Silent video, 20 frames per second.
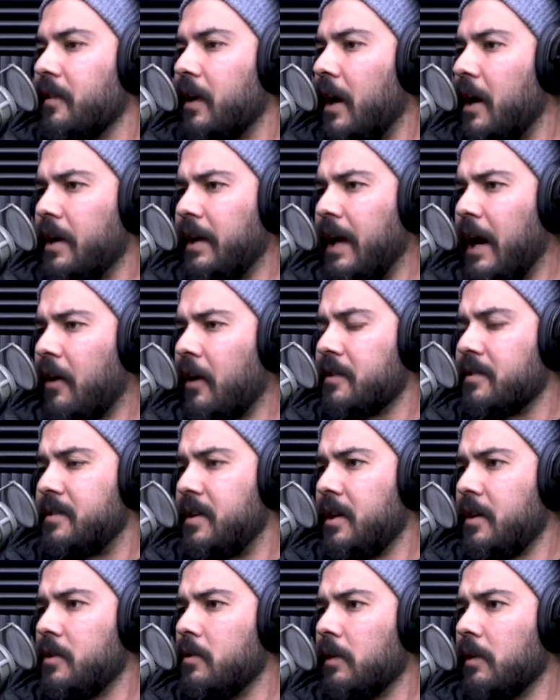And I
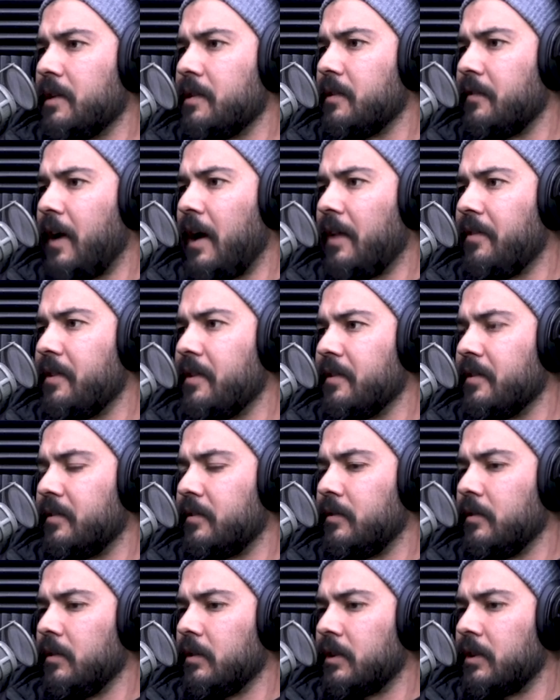guarantee you guys have had
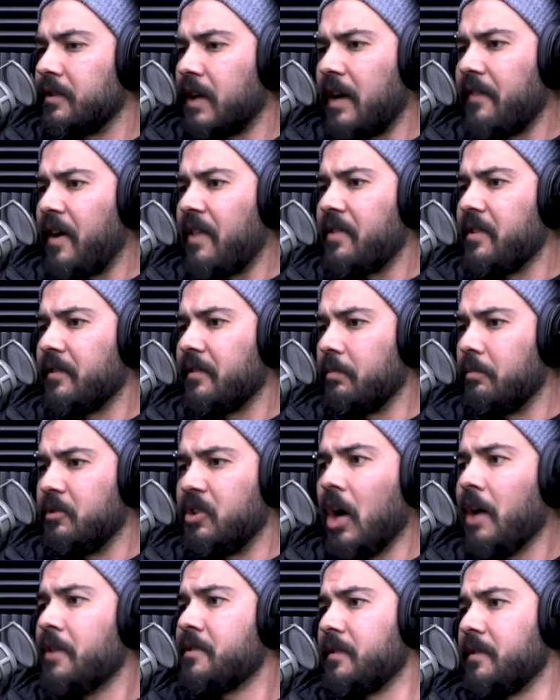this because I've had this
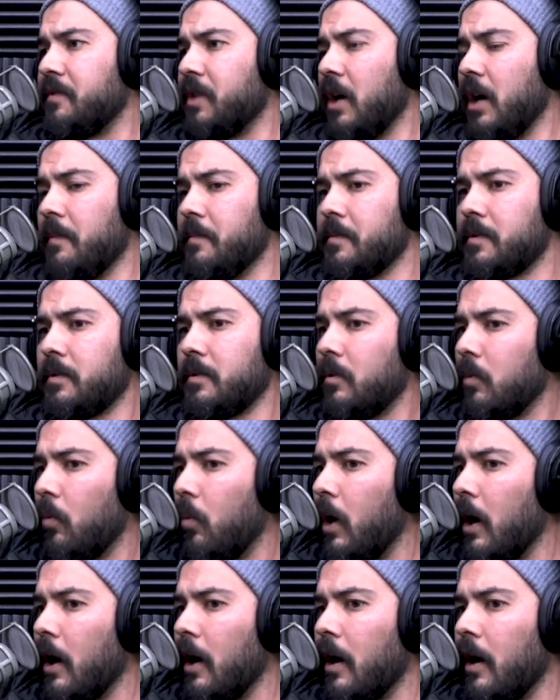tons of times
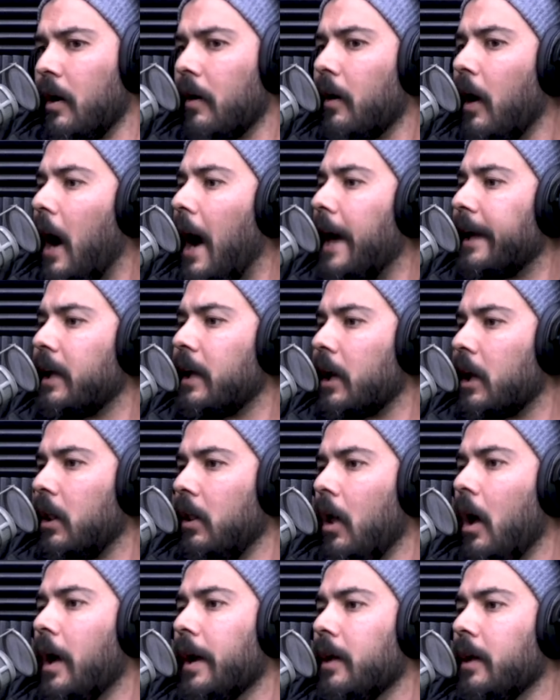where I get a
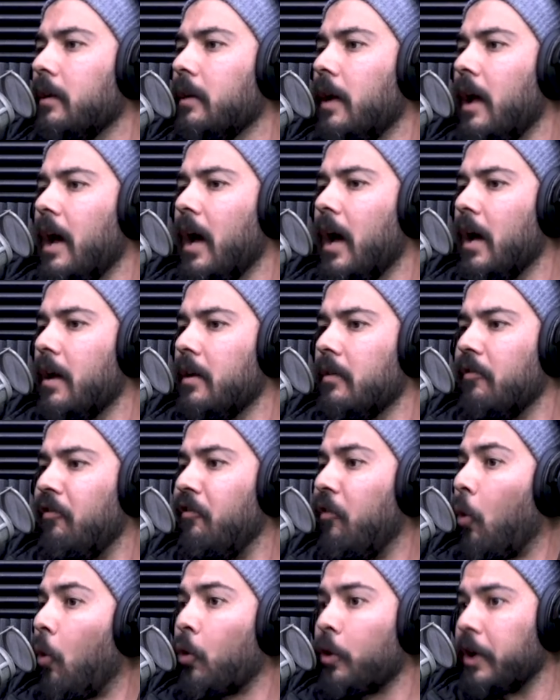client at
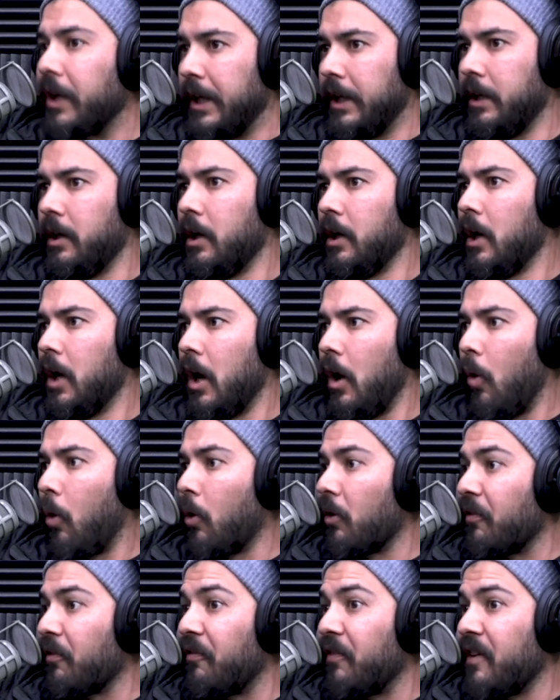40
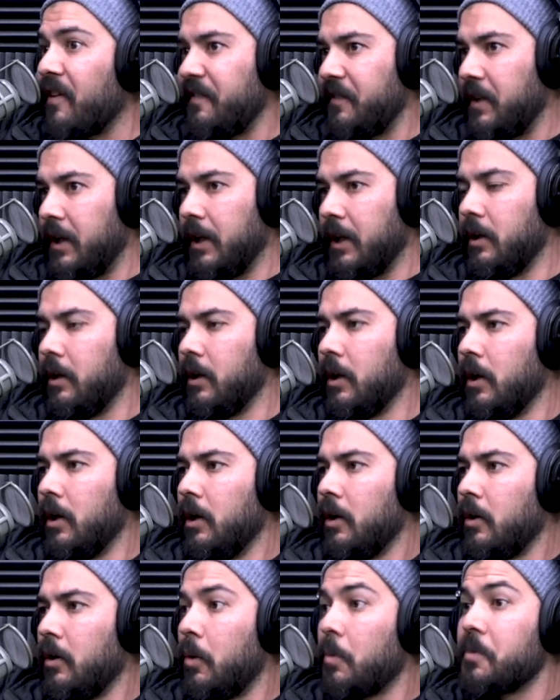or 50
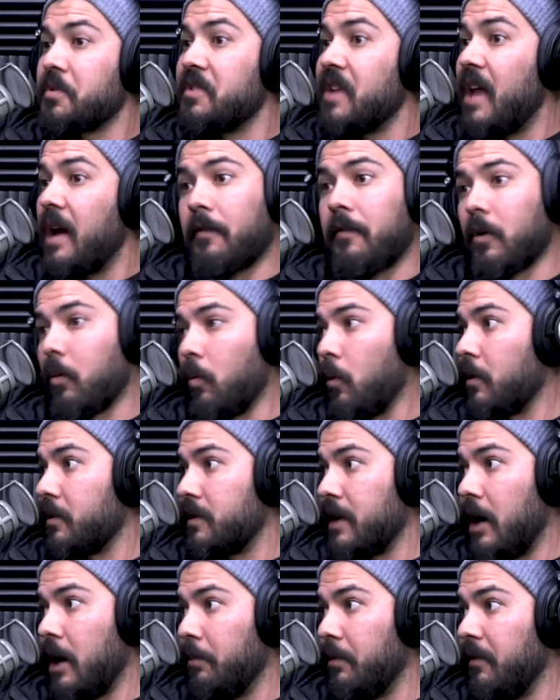who's never
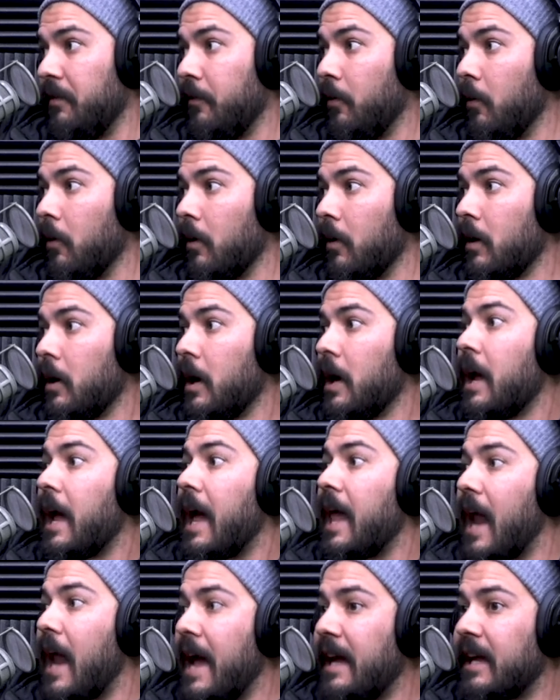worked out before. Oh.
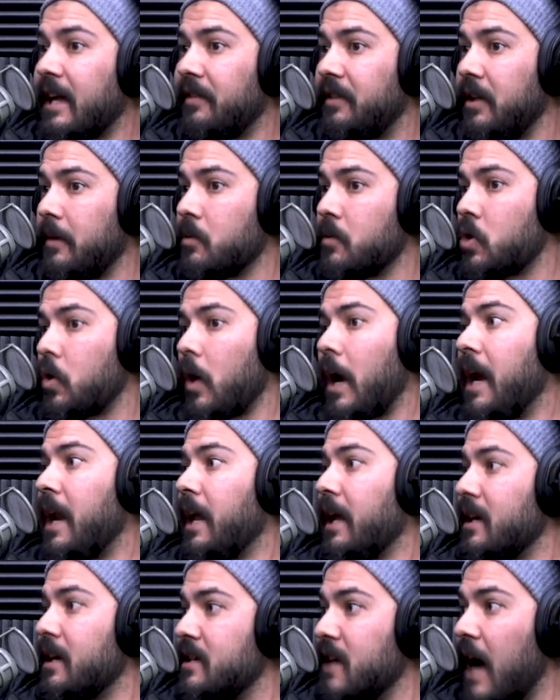And I get them
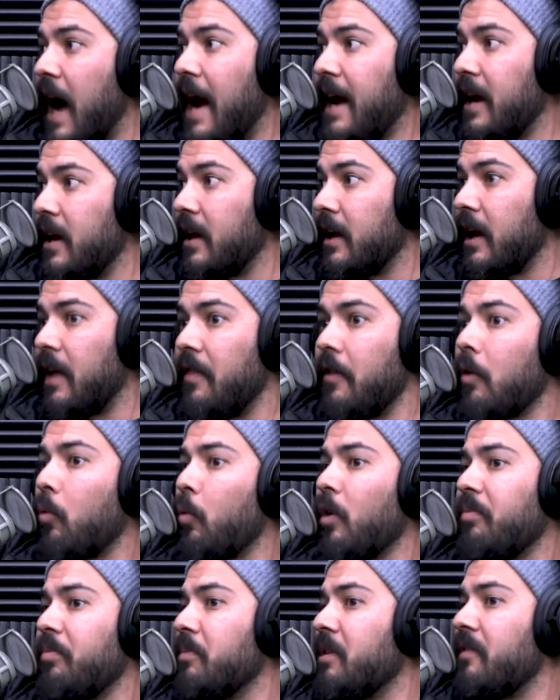training and dieting and they're
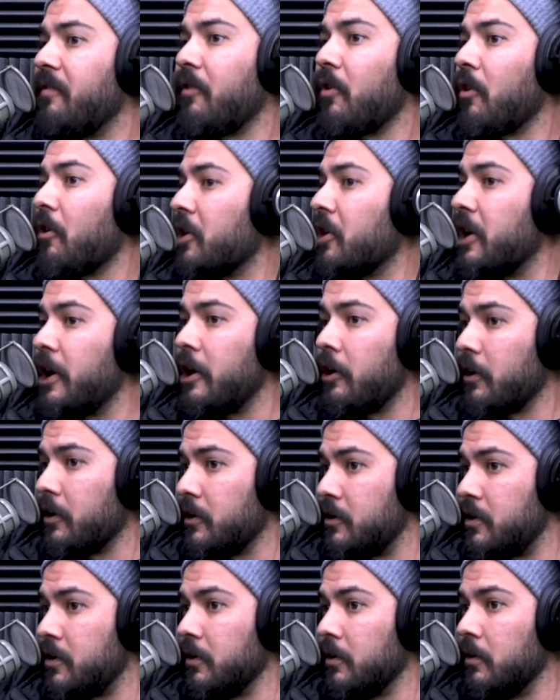with me for a year
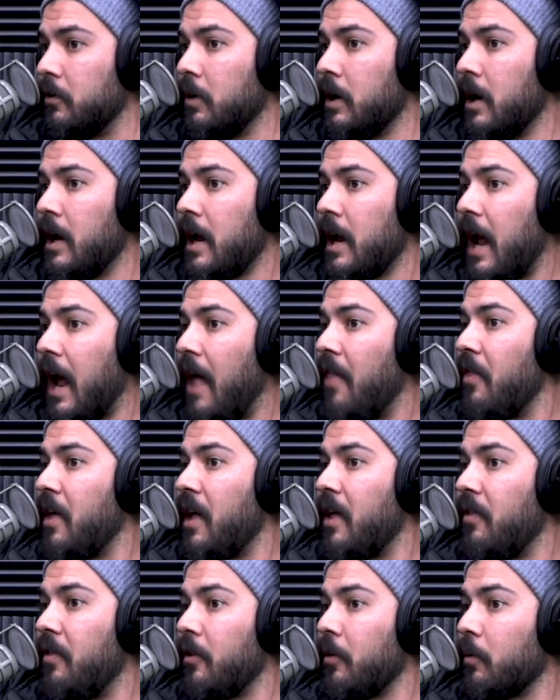or two and
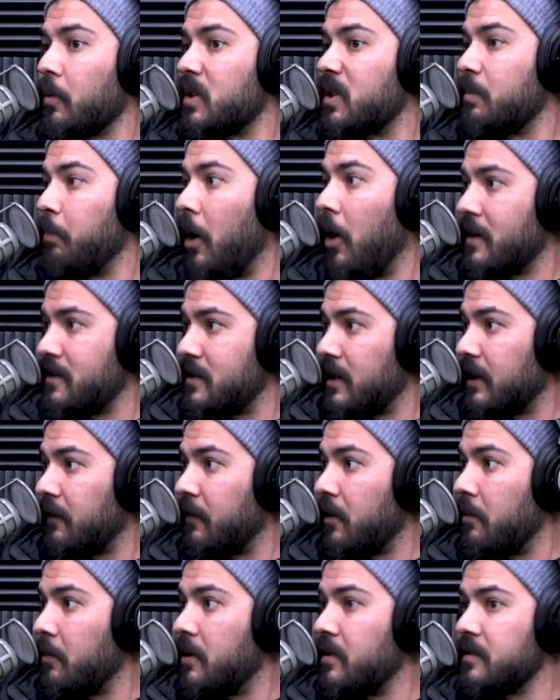then the response I get
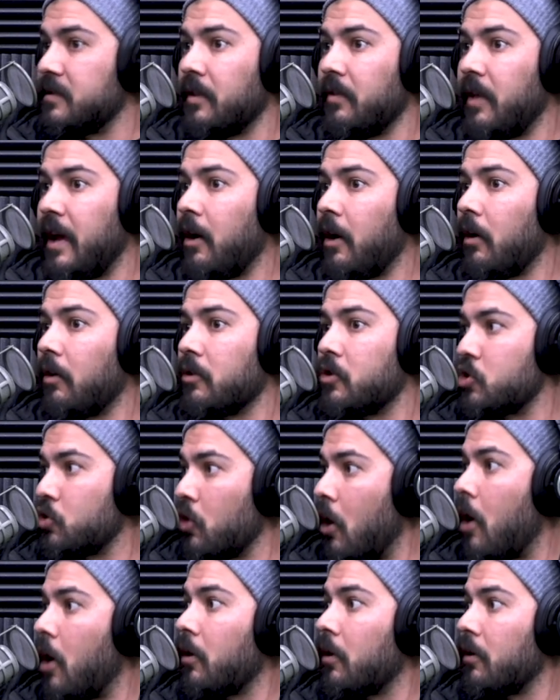from them is they are
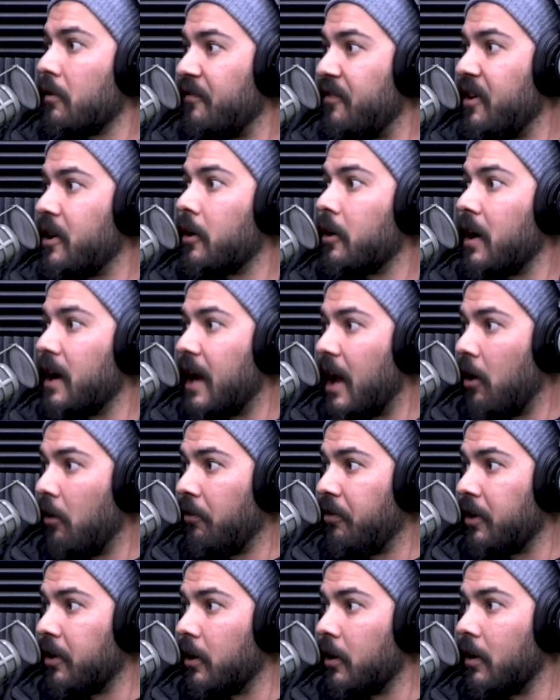stronger, fitter, and
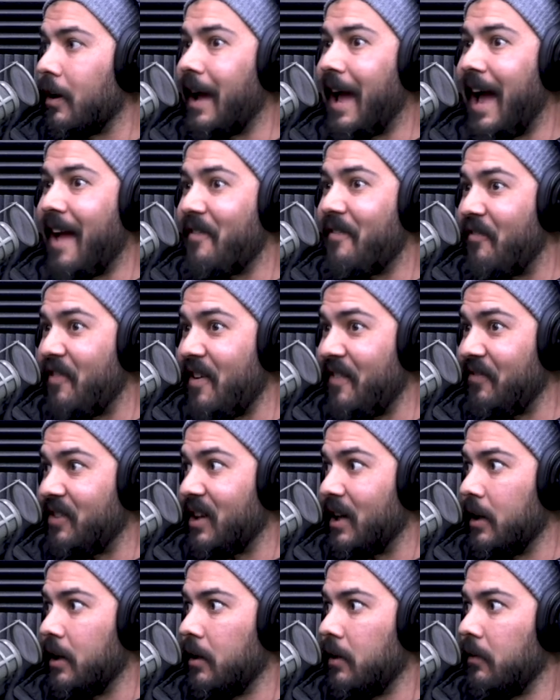healthier at
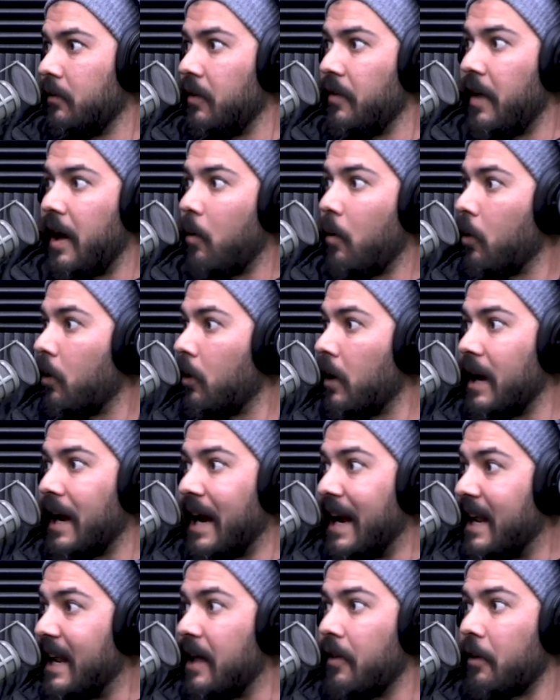50 than they were
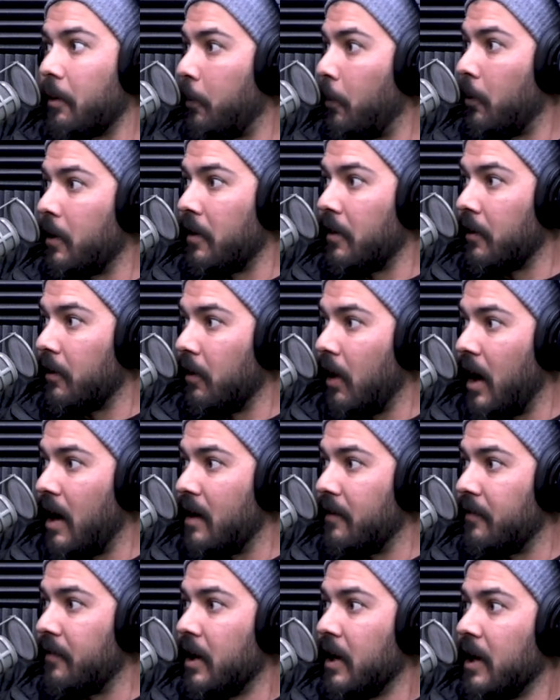any other point in their
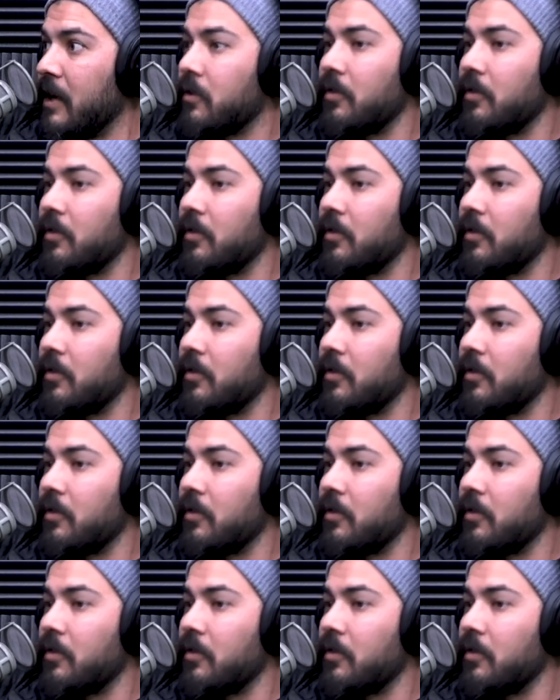life. Yep.